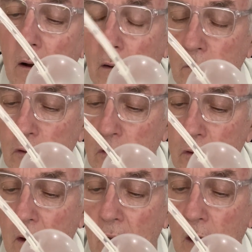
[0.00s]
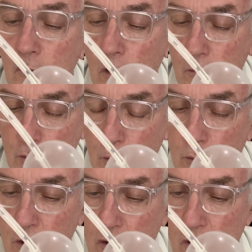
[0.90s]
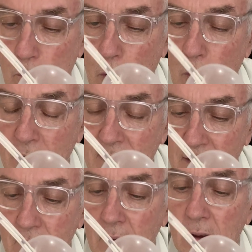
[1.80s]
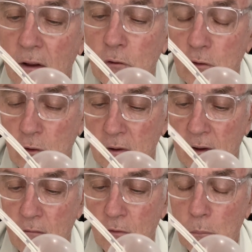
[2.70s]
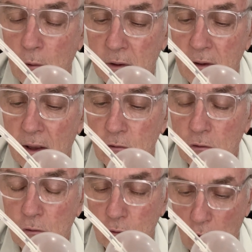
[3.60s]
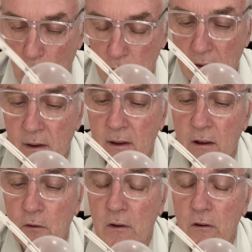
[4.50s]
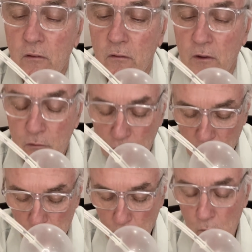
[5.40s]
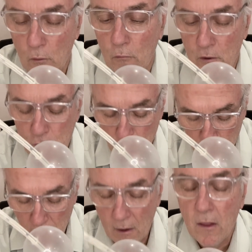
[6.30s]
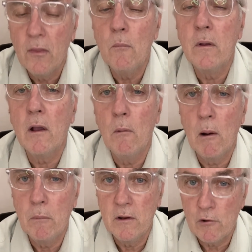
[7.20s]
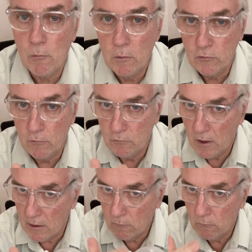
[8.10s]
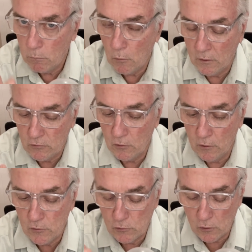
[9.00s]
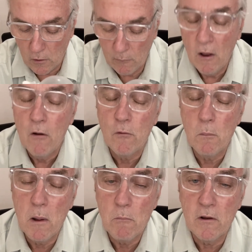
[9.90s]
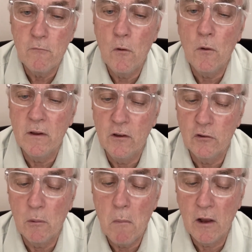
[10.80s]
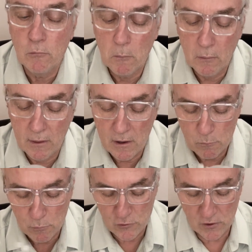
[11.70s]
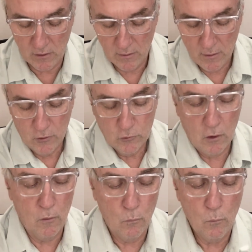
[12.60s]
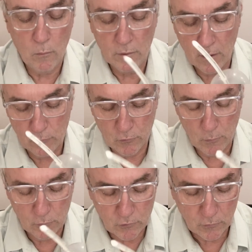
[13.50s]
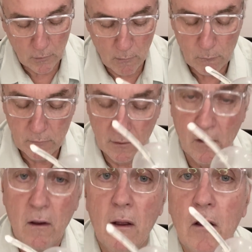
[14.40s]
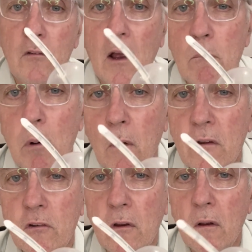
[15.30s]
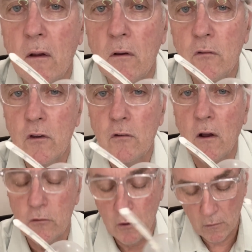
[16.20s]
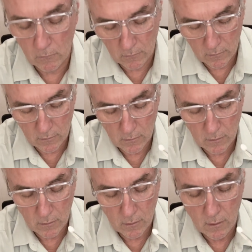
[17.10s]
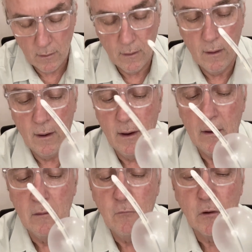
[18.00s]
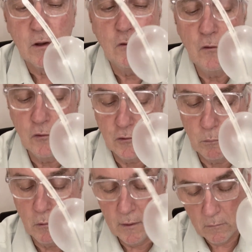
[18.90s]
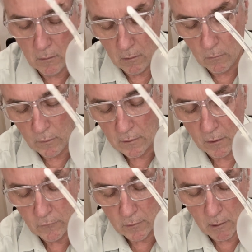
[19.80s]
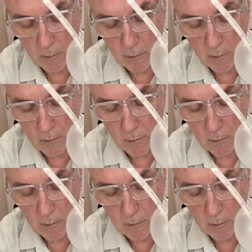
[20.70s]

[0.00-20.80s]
on this esophageal suction port here to see if the bleeding has stopped. If it is continued or reduced, then we go up in increments of 10 points each time, remembering 40 is the maximum allowed pressure. So what we're going to do is just go up another 10 points, just like so. And if it continues to bleed, we're going to go